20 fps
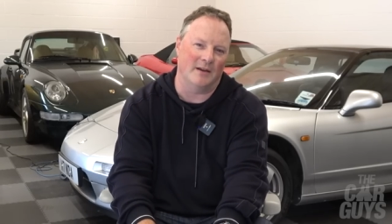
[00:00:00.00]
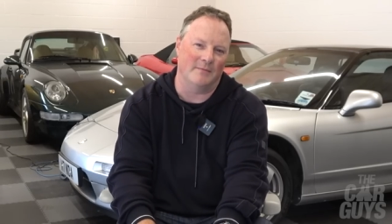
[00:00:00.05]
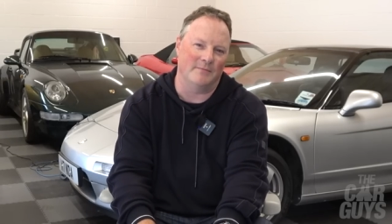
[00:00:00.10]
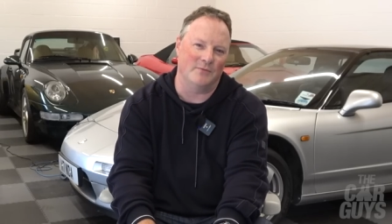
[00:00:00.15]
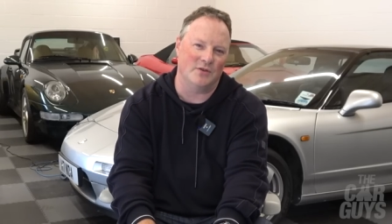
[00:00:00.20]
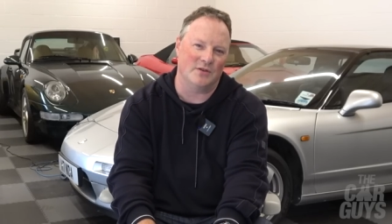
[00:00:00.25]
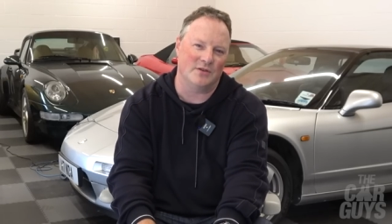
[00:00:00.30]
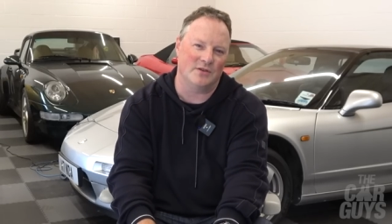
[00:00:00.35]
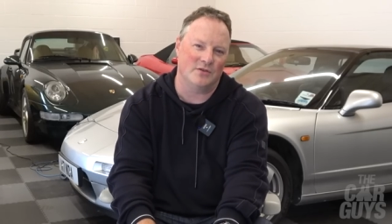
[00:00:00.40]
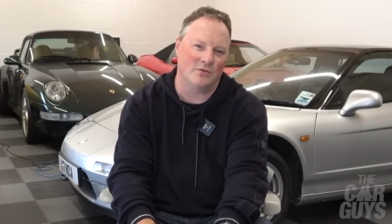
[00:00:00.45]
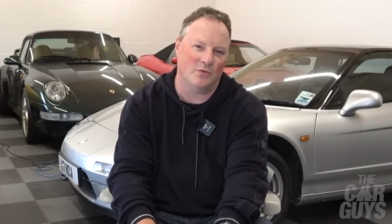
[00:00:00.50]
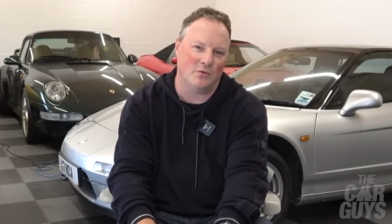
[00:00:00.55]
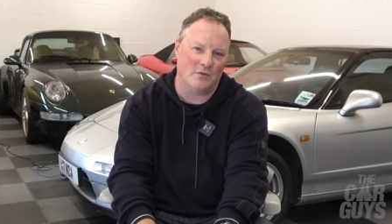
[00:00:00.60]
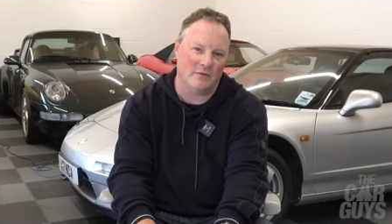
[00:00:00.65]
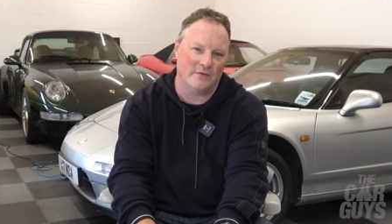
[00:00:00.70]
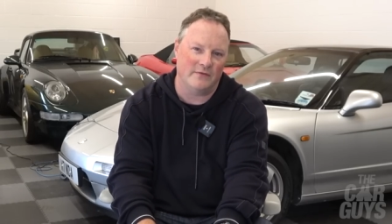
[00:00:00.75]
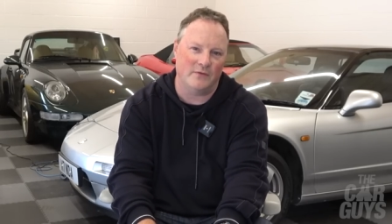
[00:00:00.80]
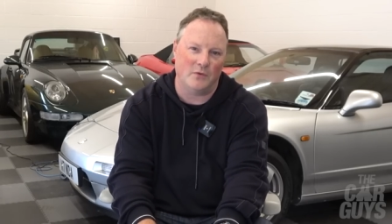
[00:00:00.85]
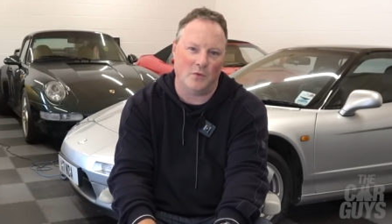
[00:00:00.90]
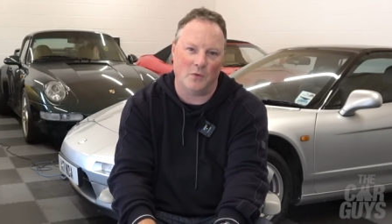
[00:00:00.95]
I'm just sort
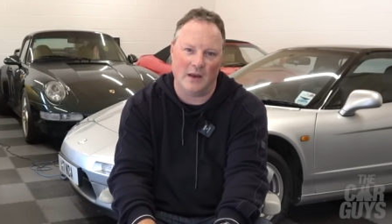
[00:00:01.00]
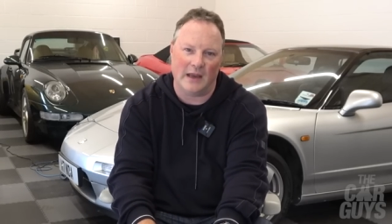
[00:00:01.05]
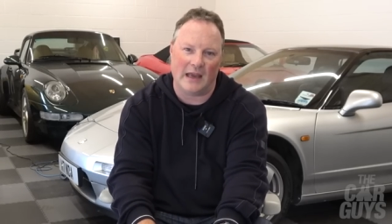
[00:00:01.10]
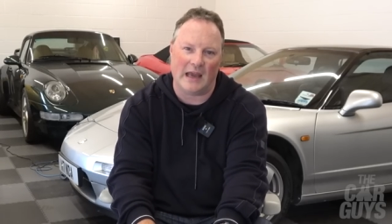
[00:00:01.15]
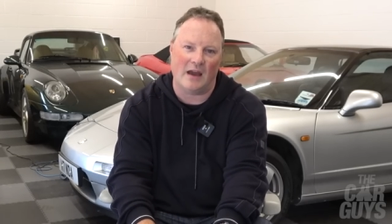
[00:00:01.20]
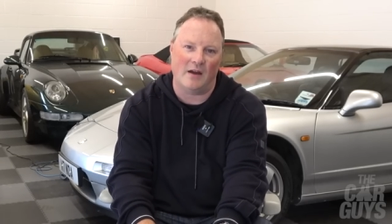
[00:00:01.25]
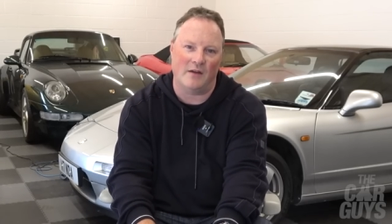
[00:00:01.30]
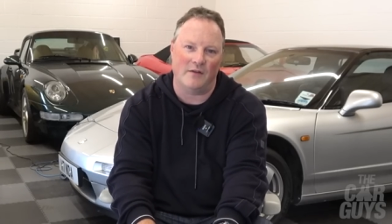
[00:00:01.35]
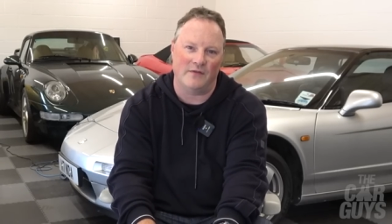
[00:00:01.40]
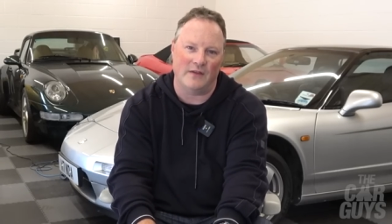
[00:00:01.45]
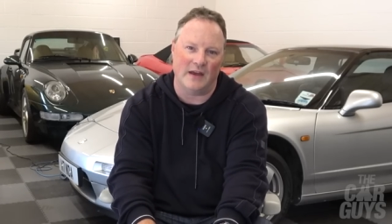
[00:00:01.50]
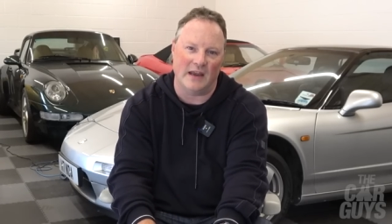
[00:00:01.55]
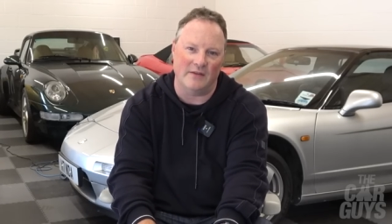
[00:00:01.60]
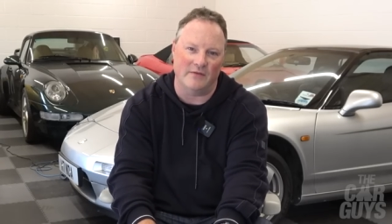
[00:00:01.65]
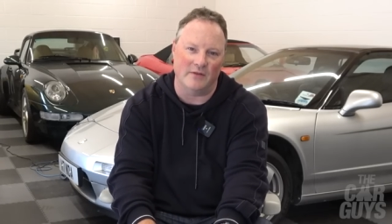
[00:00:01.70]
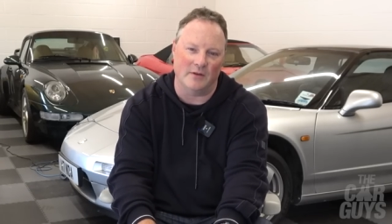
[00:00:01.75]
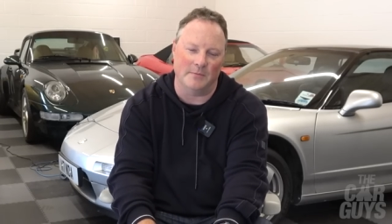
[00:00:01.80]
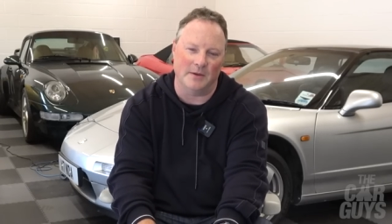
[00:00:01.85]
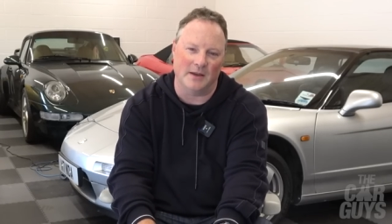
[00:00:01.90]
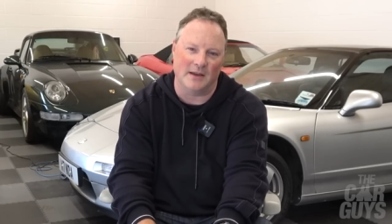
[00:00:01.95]
of falling out of
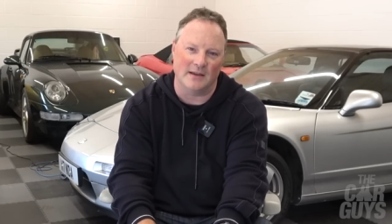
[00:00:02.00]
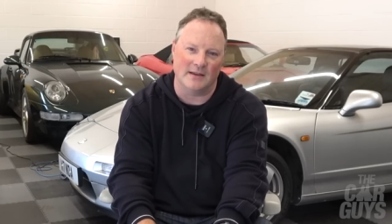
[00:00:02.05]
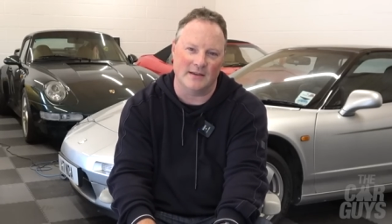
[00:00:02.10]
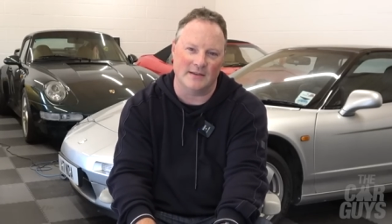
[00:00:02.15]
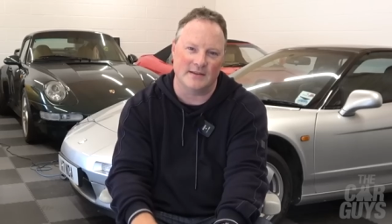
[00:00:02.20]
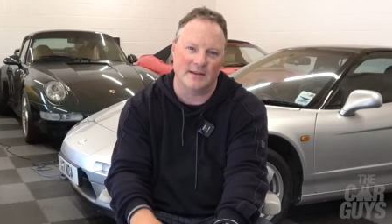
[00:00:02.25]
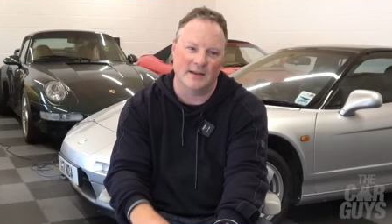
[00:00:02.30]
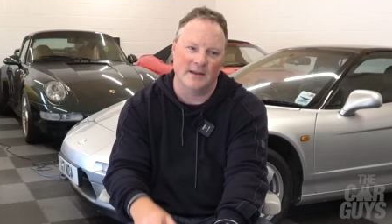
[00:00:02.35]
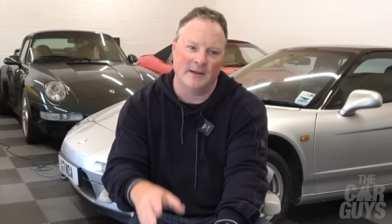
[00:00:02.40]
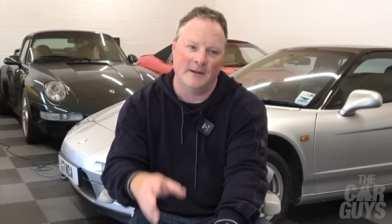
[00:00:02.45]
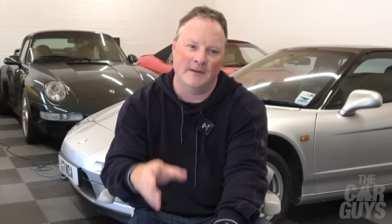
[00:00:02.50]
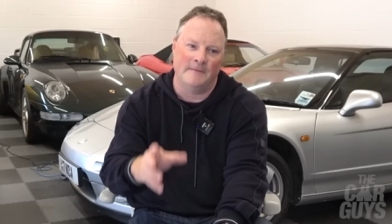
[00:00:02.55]
favour because